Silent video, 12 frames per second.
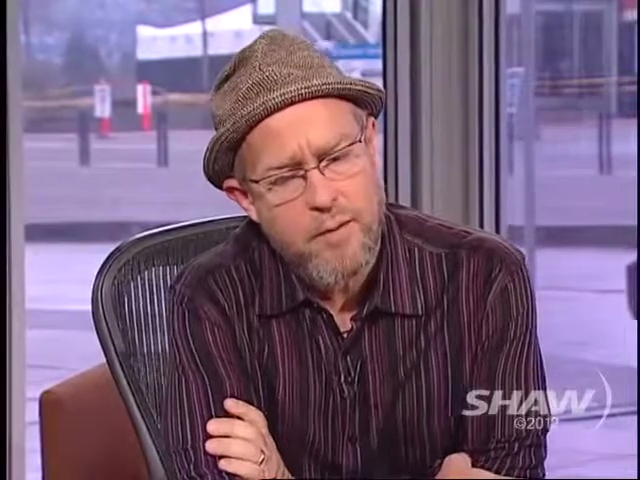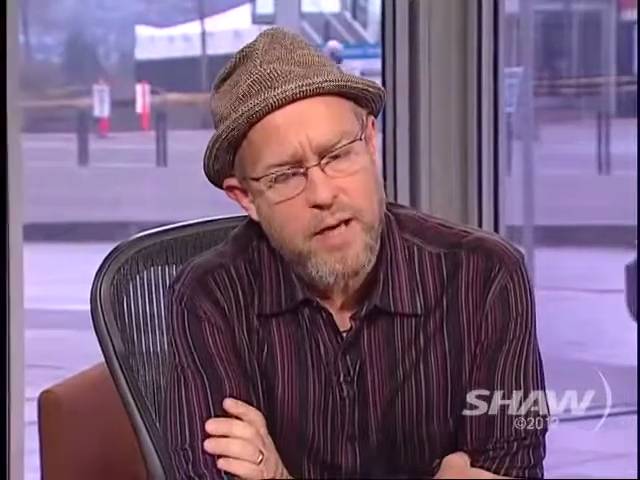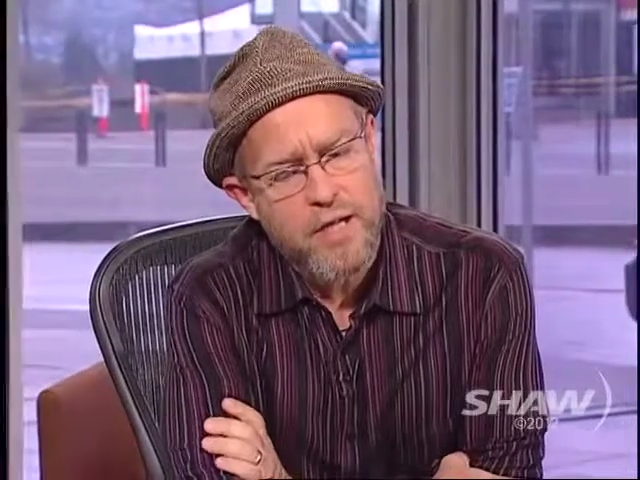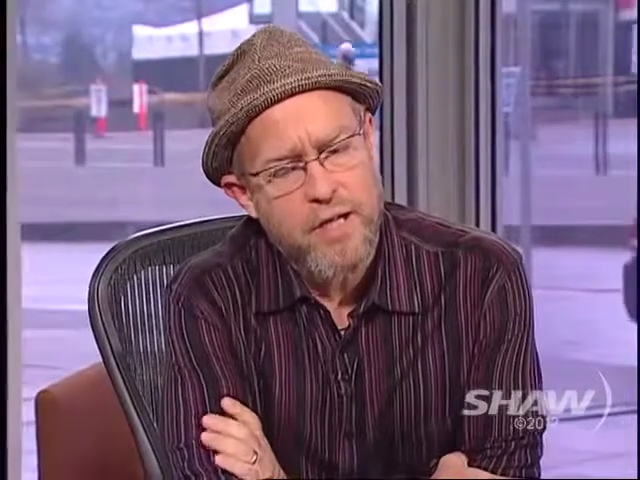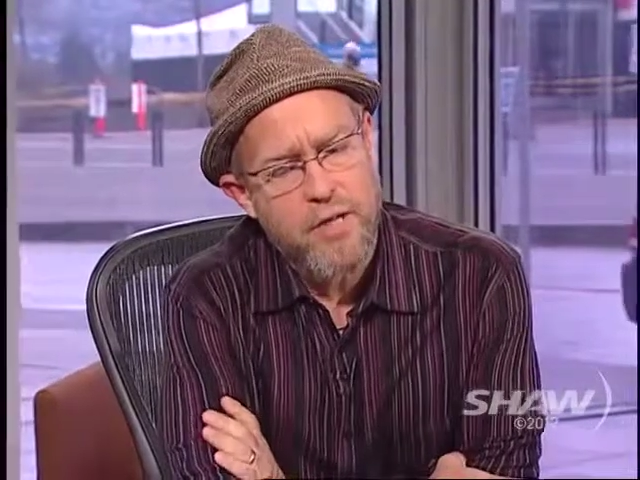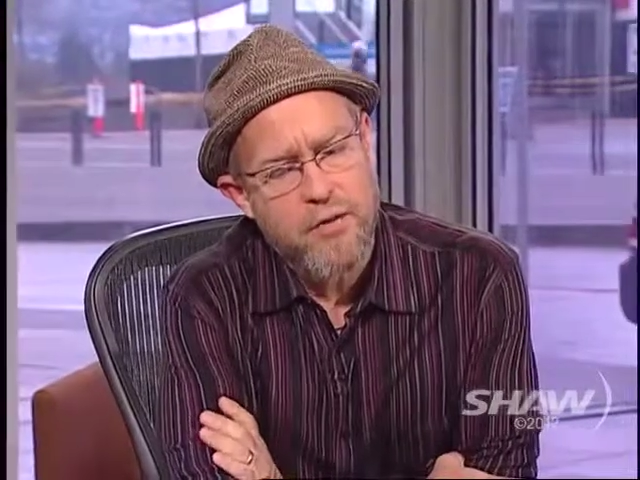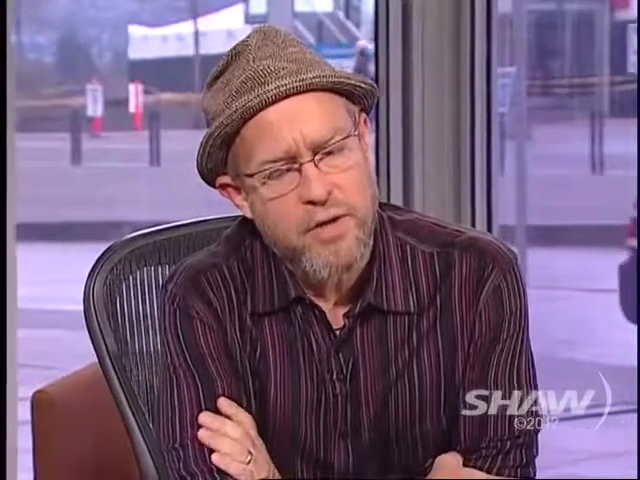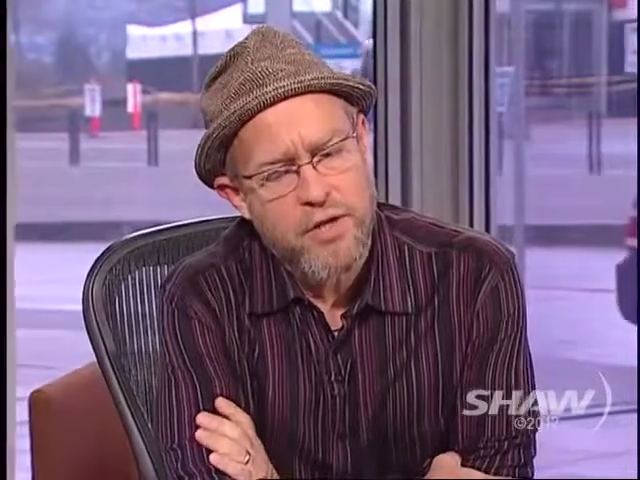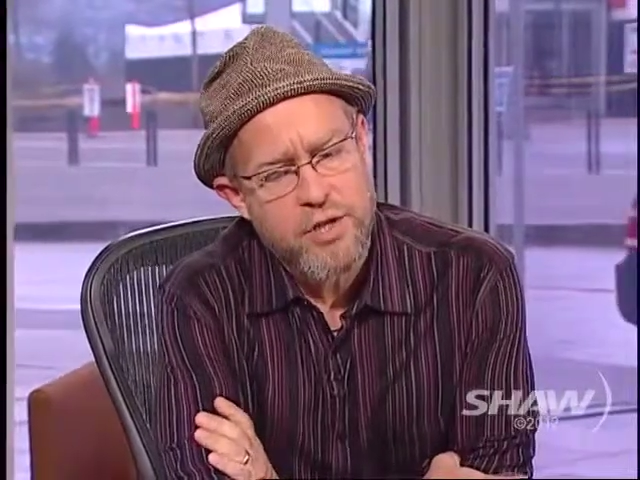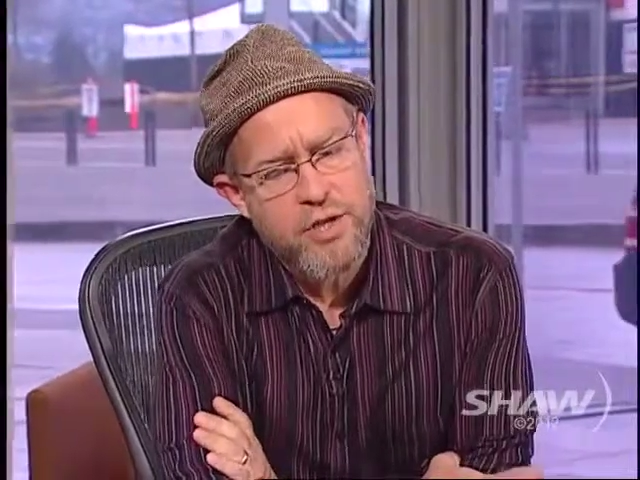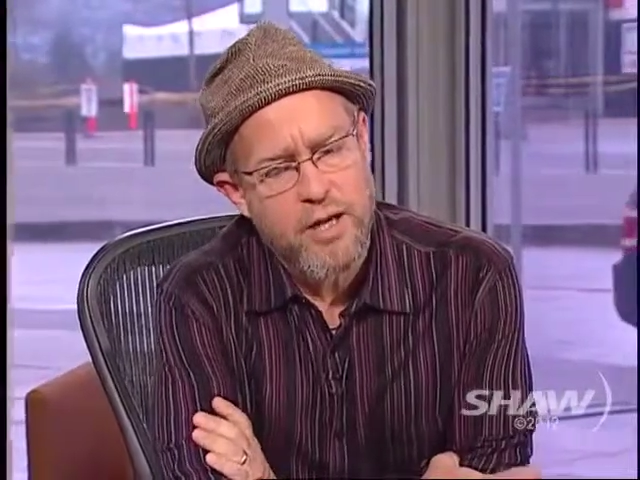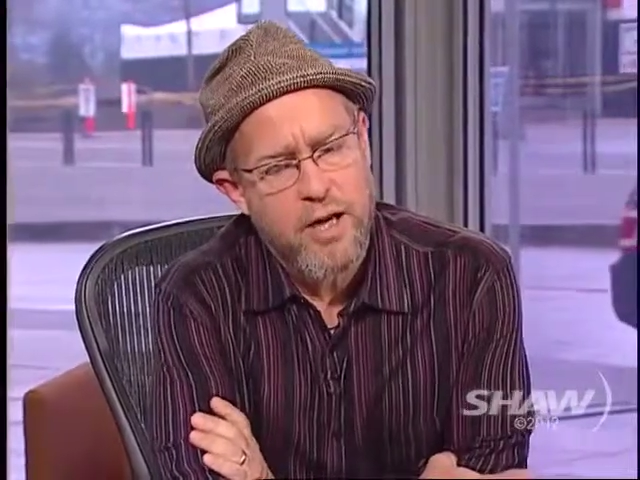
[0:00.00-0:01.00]
my
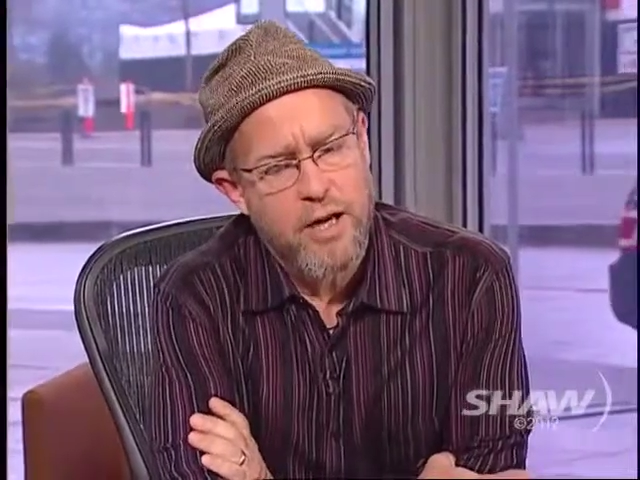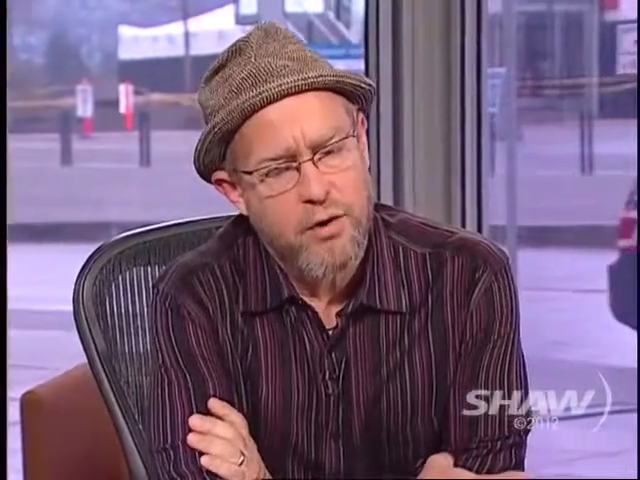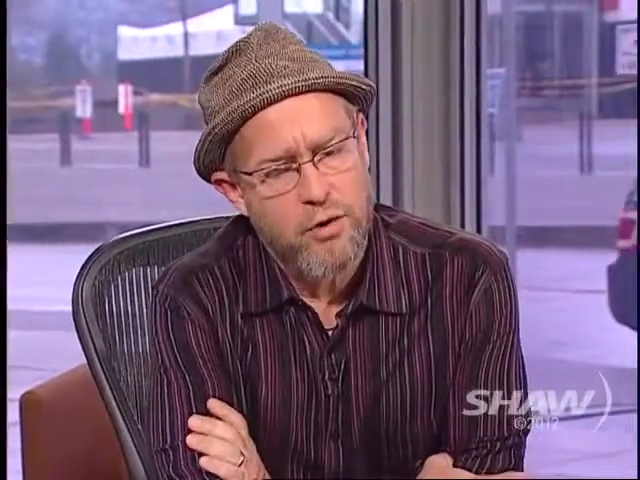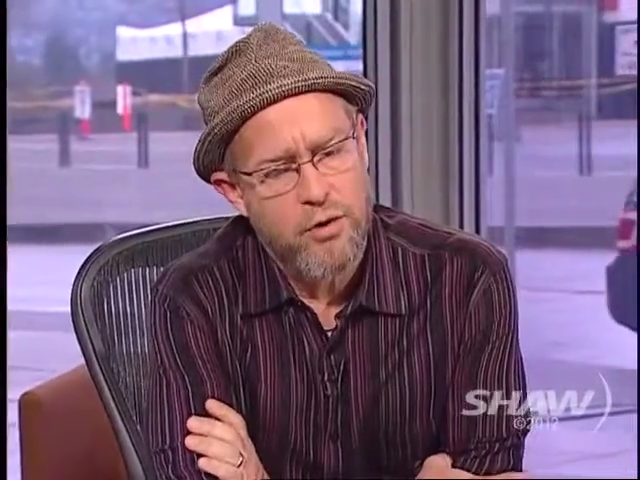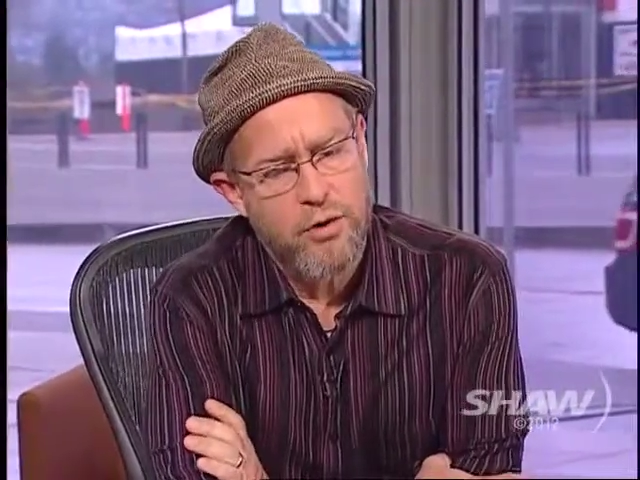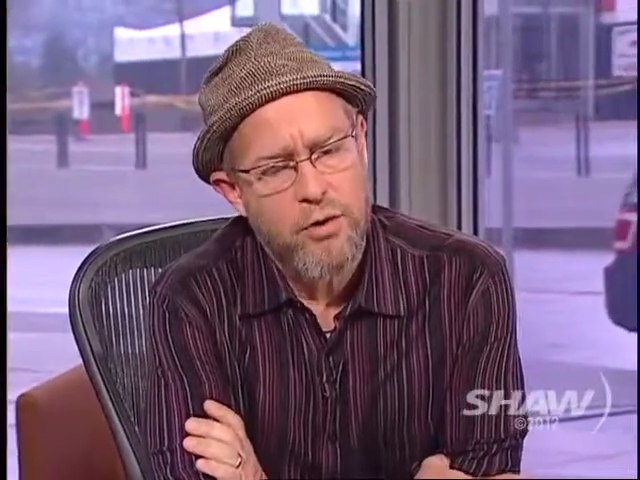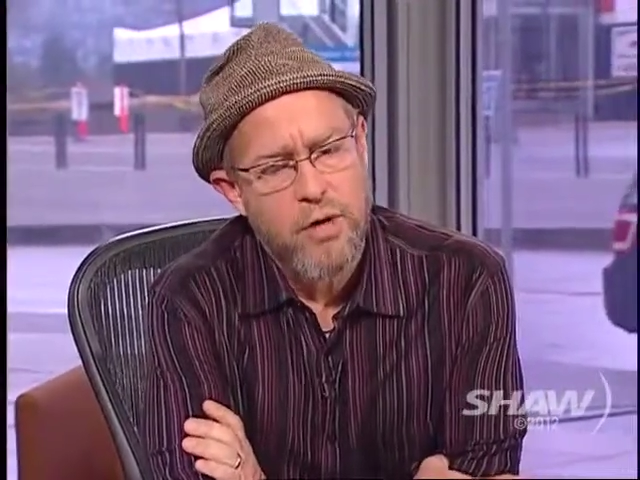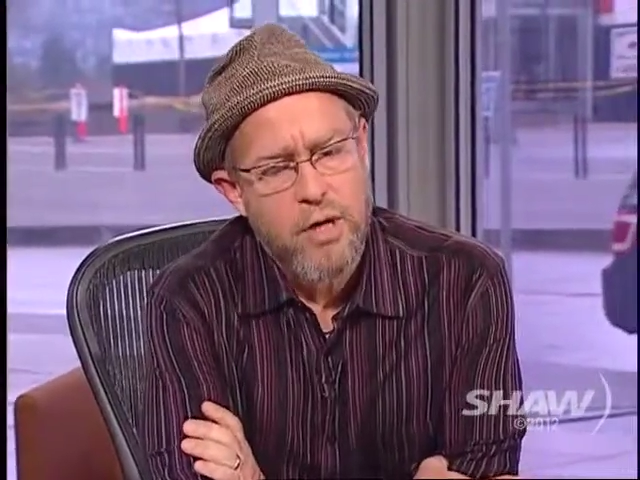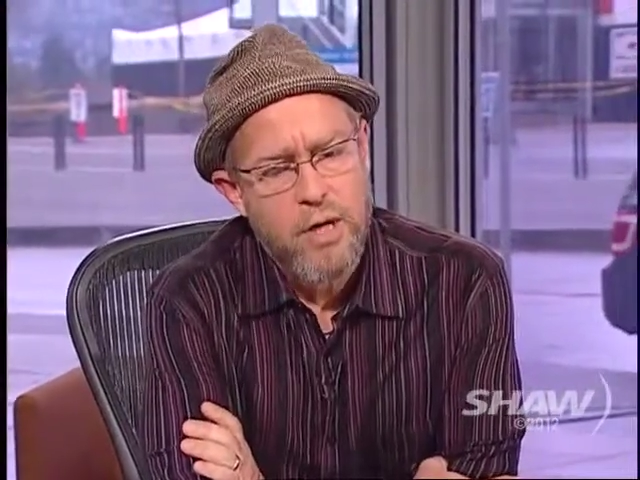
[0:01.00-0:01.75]
generation, I heard